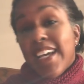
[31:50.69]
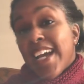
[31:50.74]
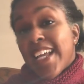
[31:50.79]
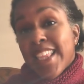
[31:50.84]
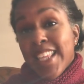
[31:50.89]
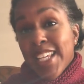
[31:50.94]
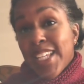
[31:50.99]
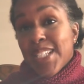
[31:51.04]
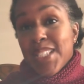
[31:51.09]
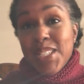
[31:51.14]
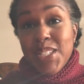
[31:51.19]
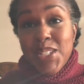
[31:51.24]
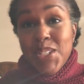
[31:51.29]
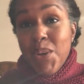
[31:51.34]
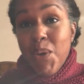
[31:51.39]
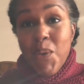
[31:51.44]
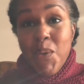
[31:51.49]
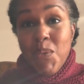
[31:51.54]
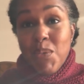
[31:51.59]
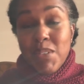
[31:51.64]
I think it's
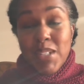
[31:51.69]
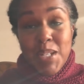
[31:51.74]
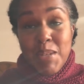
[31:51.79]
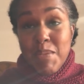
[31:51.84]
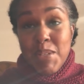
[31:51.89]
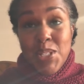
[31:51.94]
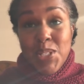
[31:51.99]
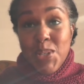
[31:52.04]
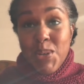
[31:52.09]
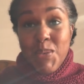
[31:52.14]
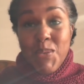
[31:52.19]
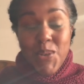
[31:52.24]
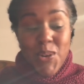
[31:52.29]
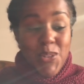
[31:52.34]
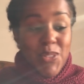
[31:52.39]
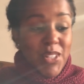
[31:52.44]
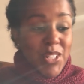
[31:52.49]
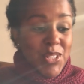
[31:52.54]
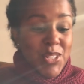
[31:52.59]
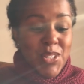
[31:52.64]
so gonna be so
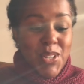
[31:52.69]
worth it.